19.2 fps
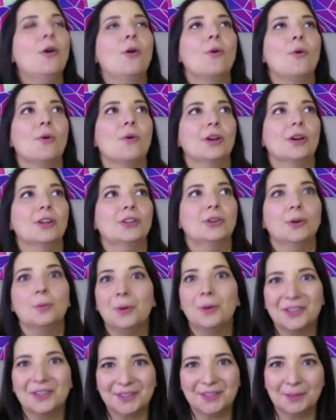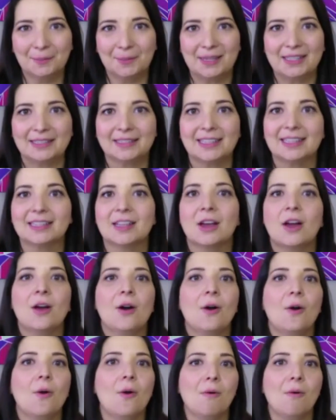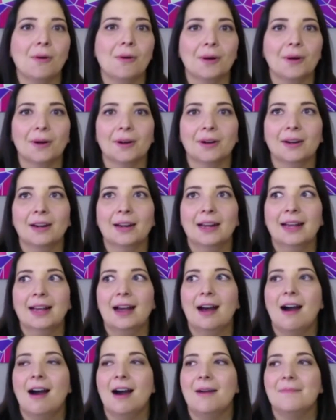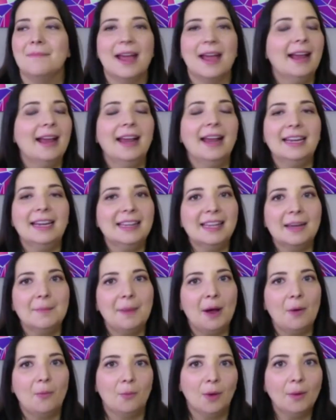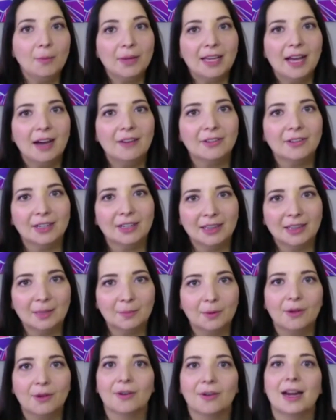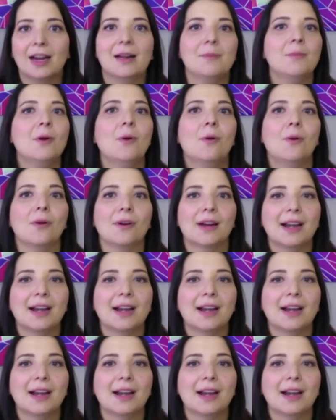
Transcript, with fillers: or your personal business or um, anything about what we cover in the program or